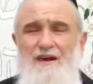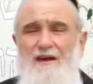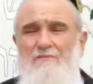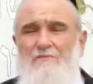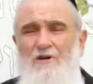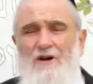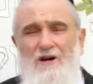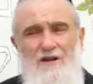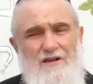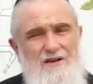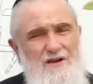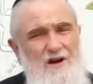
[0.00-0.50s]

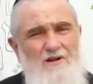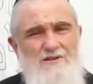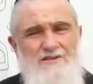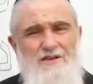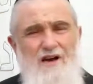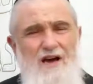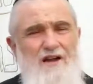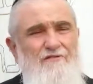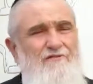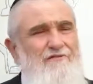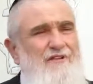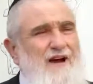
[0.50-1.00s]
Gemara goes
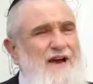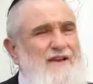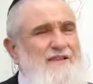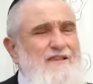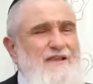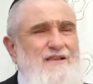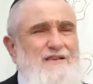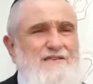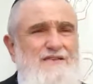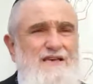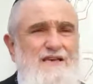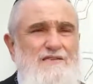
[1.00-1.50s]
on fighting
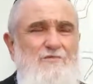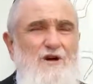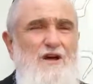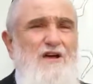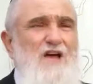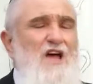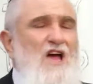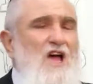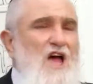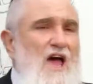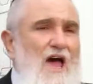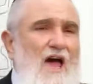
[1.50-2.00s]
and says, Well,